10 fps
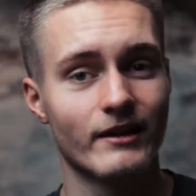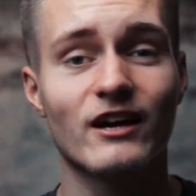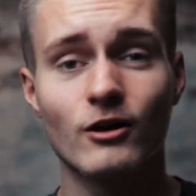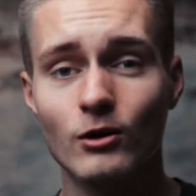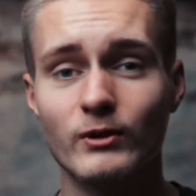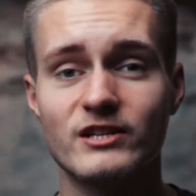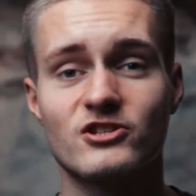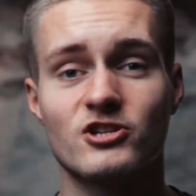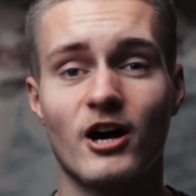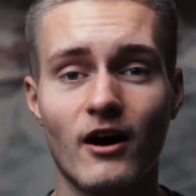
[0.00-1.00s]
I
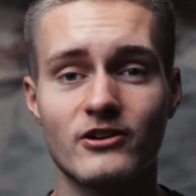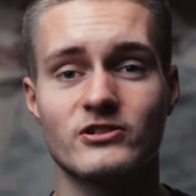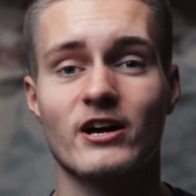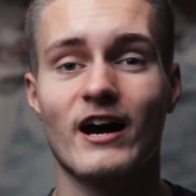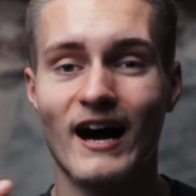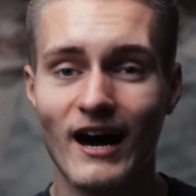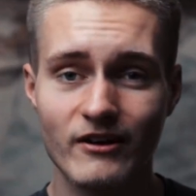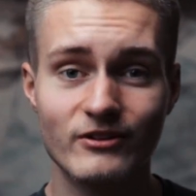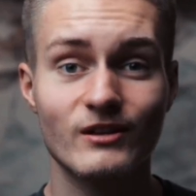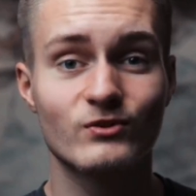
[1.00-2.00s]
always charged
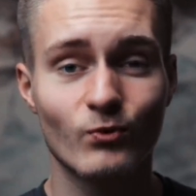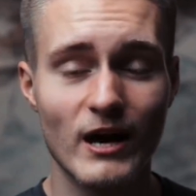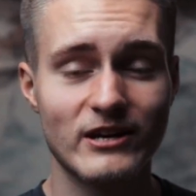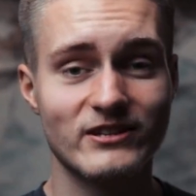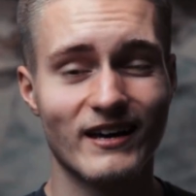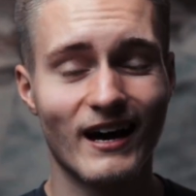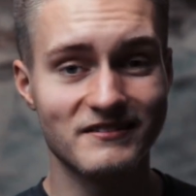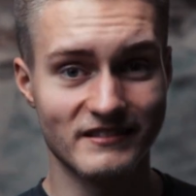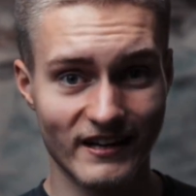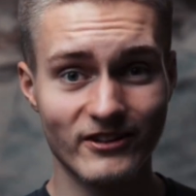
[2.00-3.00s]

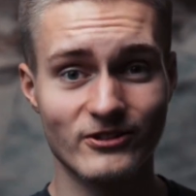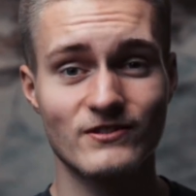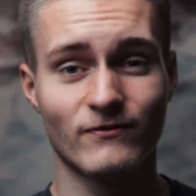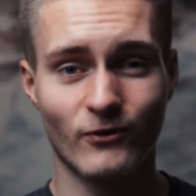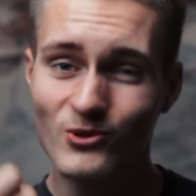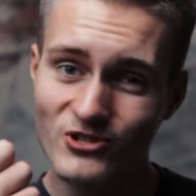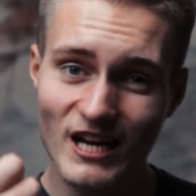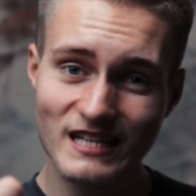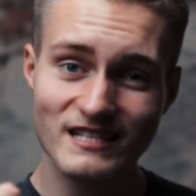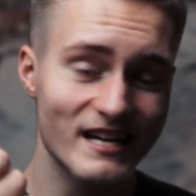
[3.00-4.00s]
$129 for just